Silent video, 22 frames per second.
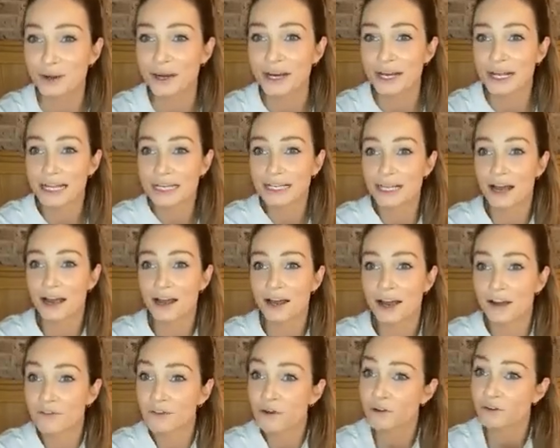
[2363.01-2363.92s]
and
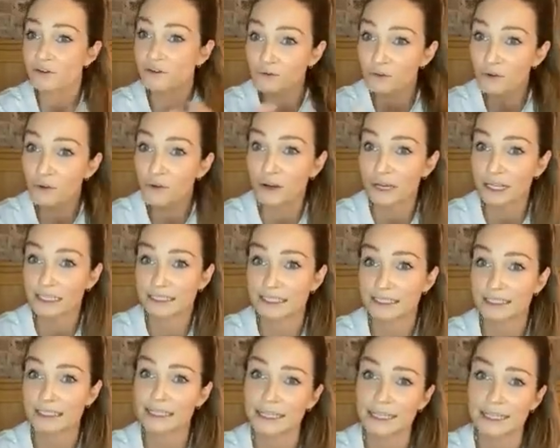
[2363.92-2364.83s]
I've got a
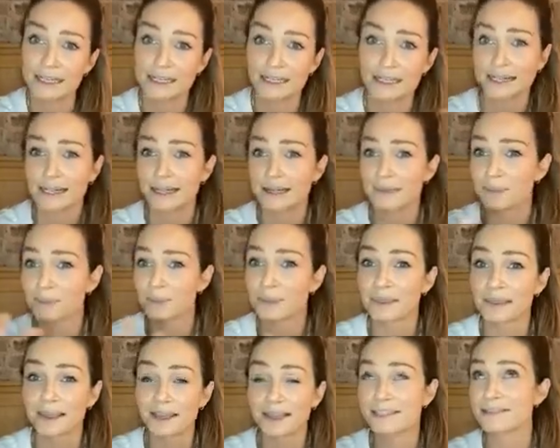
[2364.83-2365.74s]
voice that
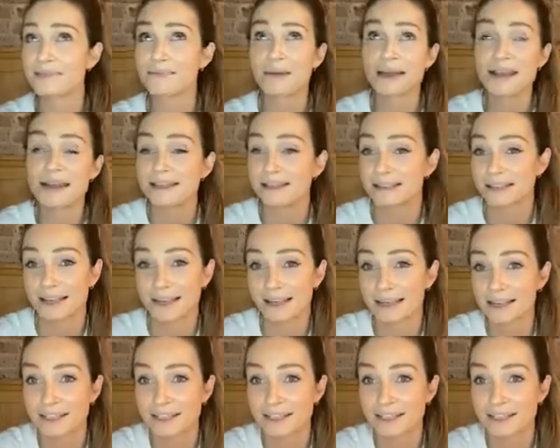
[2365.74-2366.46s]
it's amazing.